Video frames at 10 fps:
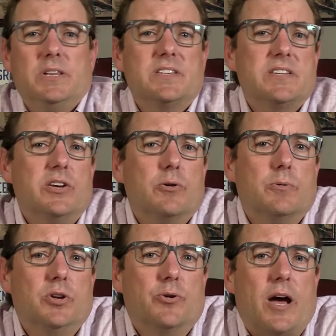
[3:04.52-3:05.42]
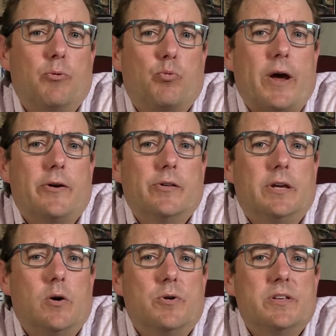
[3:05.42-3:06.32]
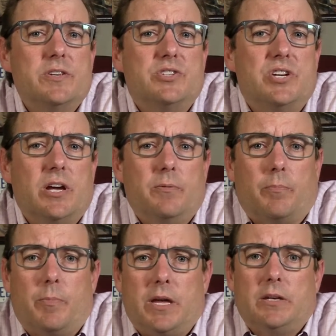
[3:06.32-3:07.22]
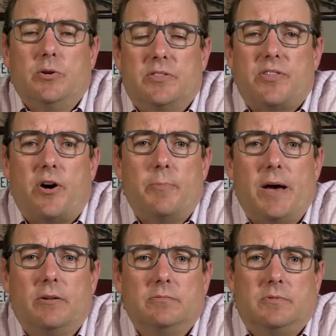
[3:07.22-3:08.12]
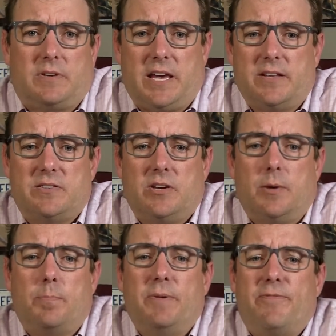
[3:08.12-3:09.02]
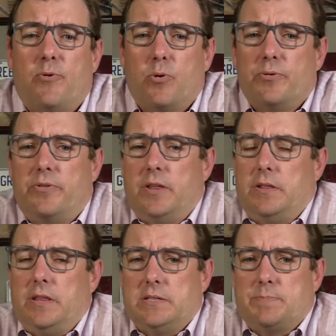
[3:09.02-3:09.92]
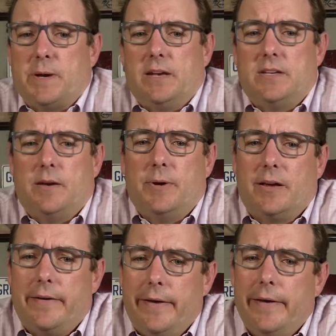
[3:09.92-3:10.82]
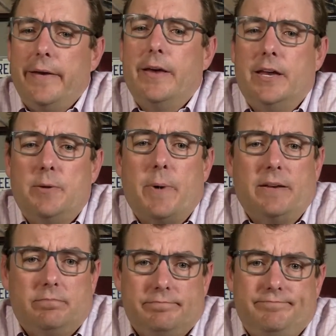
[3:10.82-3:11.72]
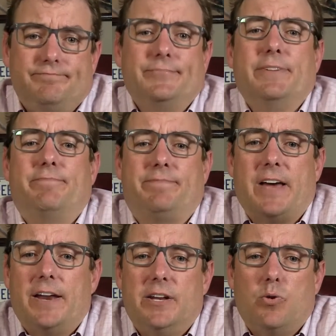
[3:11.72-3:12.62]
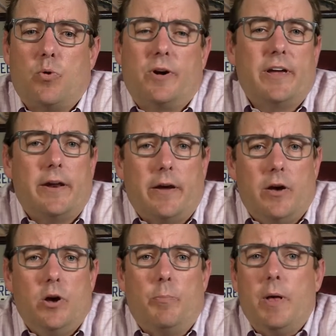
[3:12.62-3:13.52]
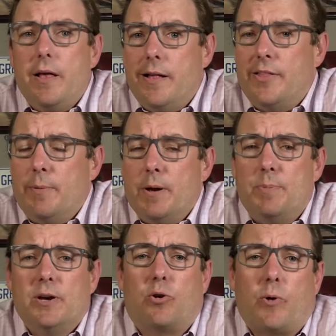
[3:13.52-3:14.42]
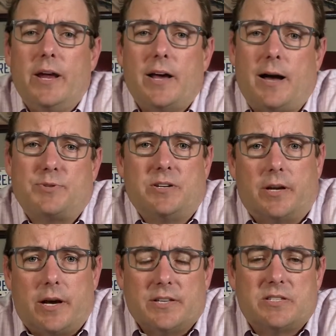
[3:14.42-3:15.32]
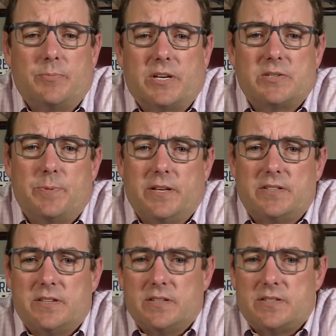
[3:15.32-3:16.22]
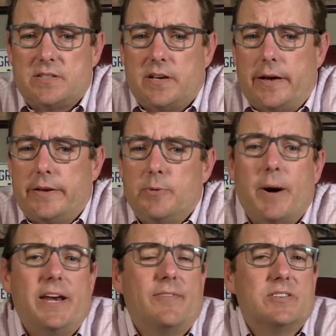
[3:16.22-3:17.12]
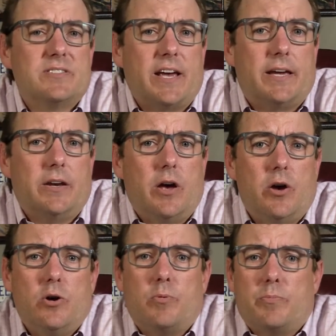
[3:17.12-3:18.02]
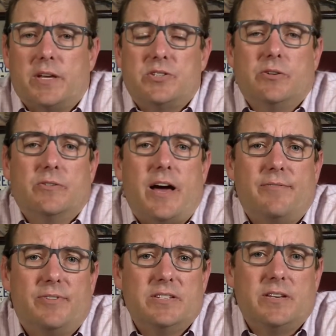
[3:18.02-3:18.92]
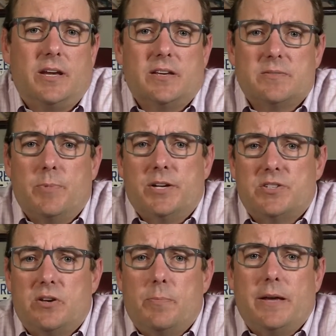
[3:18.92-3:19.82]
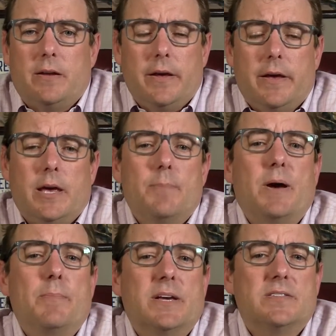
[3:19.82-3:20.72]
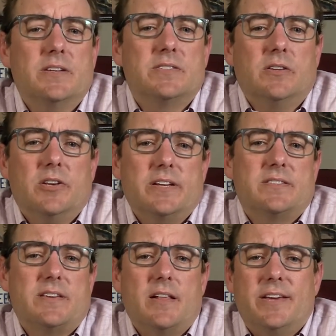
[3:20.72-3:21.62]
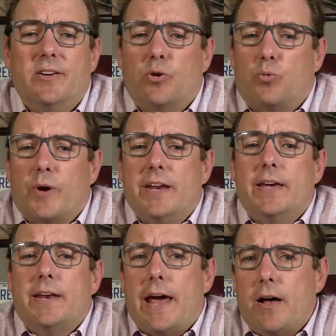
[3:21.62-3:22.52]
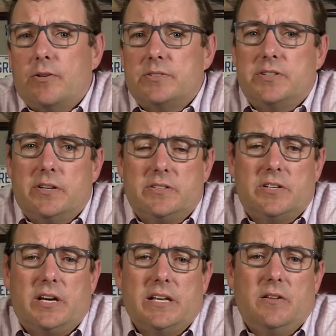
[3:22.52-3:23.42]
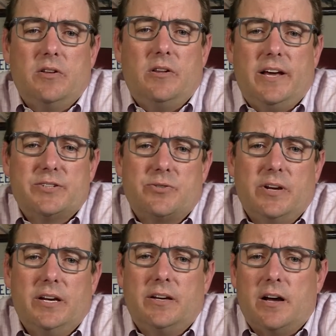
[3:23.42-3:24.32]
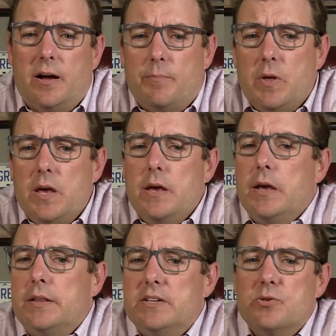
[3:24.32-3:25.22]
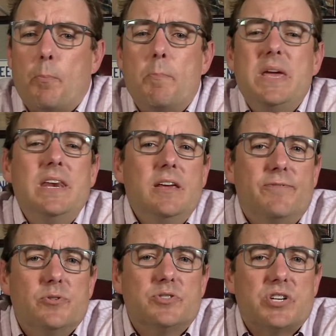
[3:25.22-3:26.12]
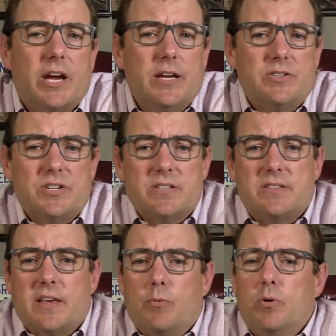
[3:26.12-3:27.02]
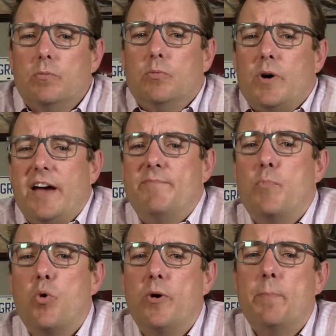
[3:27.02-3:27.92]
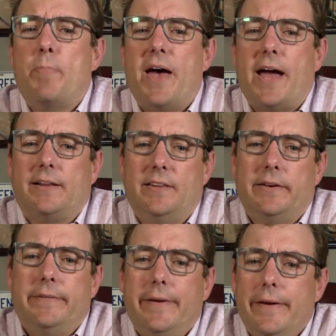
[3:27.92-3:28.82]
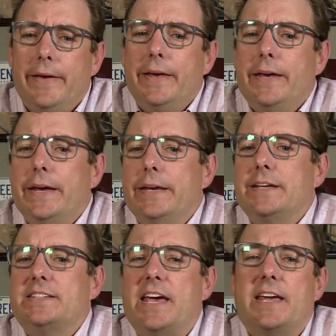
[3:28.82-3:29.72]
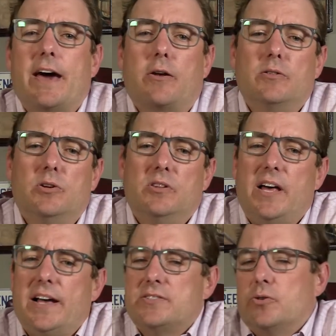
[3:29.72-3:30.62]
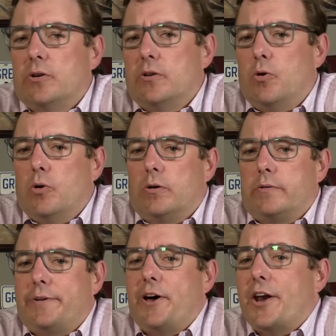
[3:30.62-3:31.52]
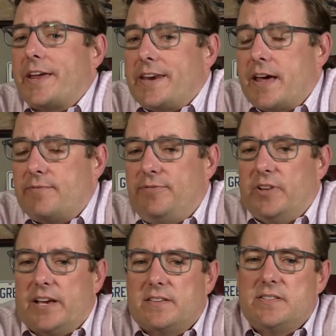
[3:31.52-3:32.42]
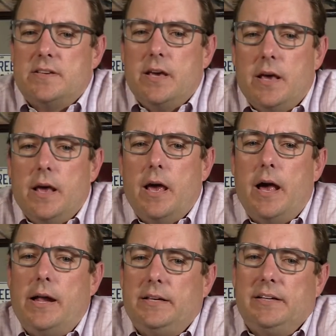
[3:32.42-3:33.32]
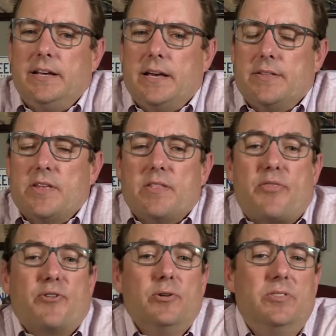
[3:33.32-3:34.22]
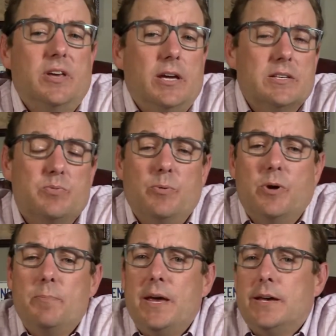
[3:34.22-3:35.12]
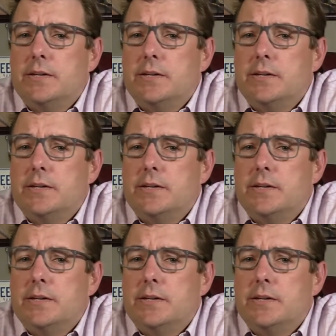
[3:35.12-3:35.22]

let's say you're not regularly going to the gym and you had thought about canceling it before this pandemic, and you might have gotten into working out at home. That might be a great option to cut some expenses. You might have a second home that you're not visiting as much, so it might make sense to look at selling it or renting it out to get a little extra income. These are meaningful changes that will have more impact than eating takeout a little less or cutting Netflix. And then the third thing is we want to make